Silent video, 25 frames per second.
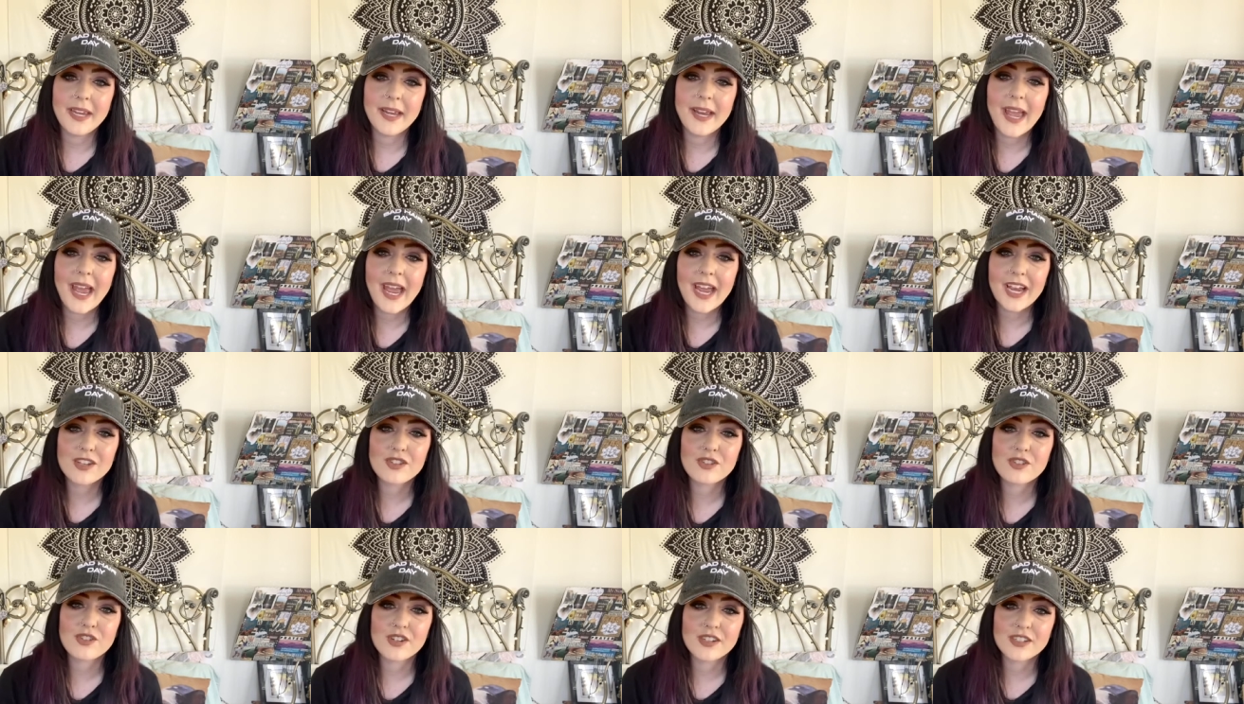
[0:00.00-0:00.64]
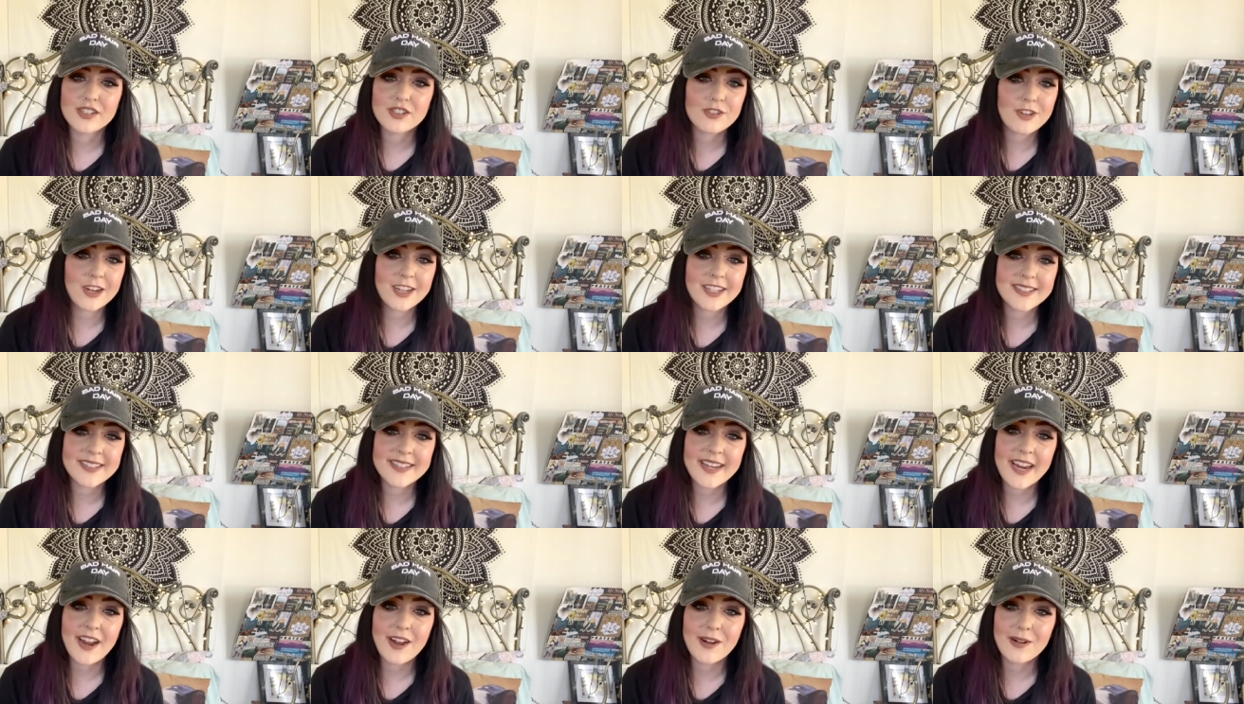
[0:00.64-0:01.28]
extra
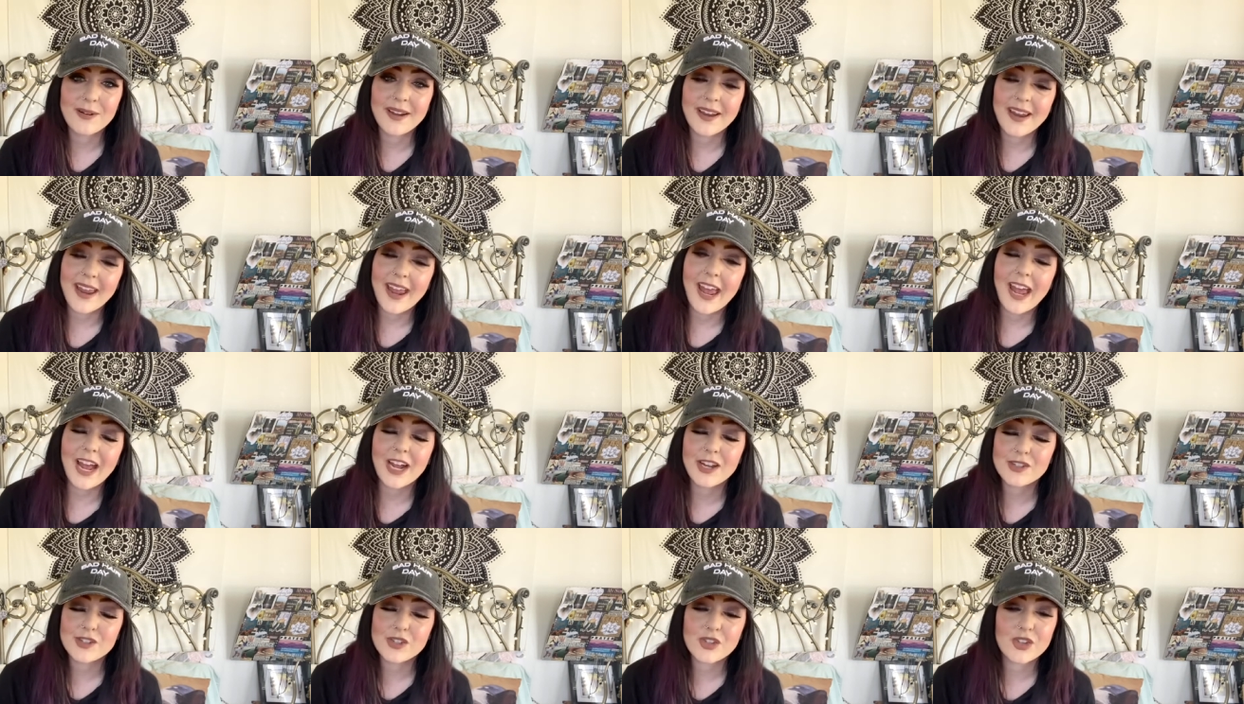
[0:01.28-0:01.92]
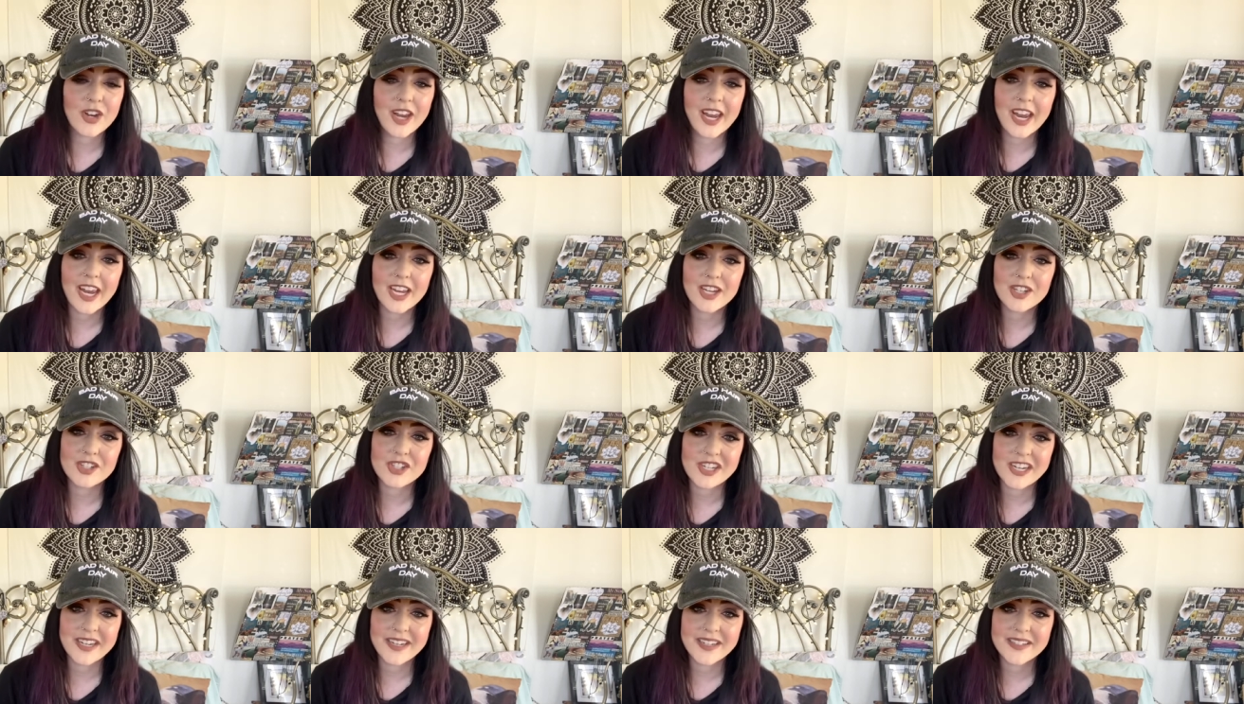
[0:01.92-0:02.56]
stressed out, extra
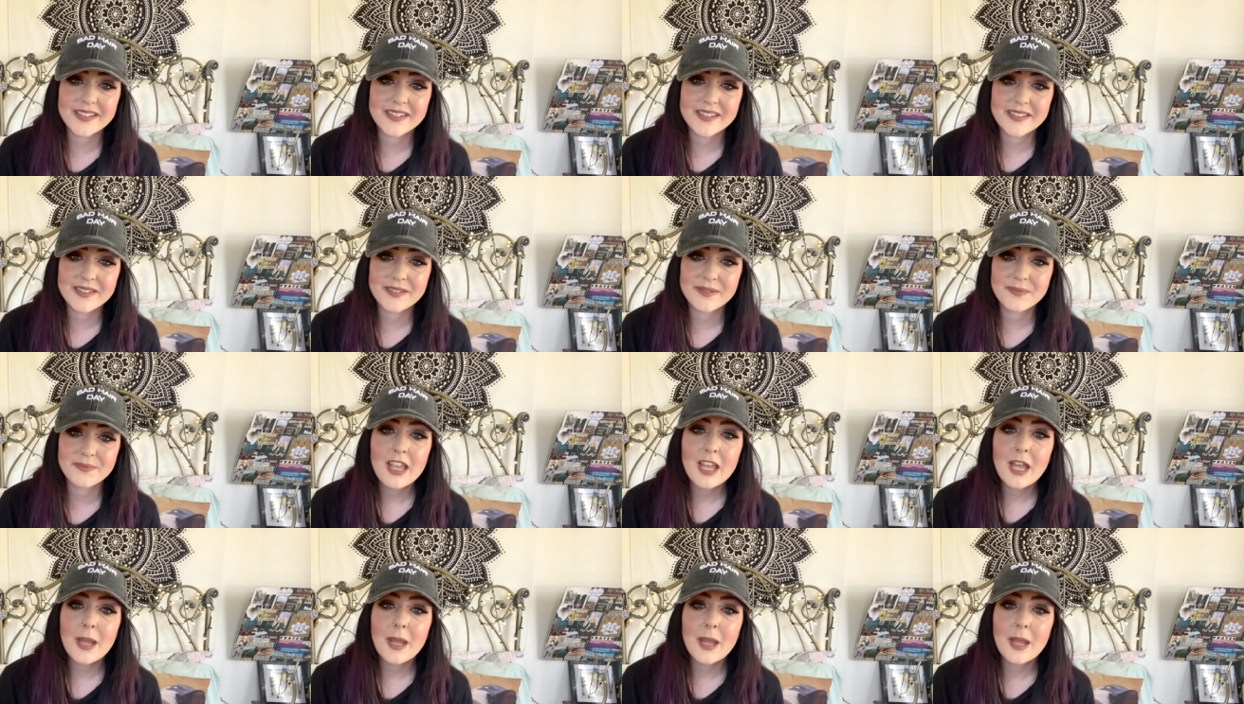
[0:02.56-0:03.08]
anxious.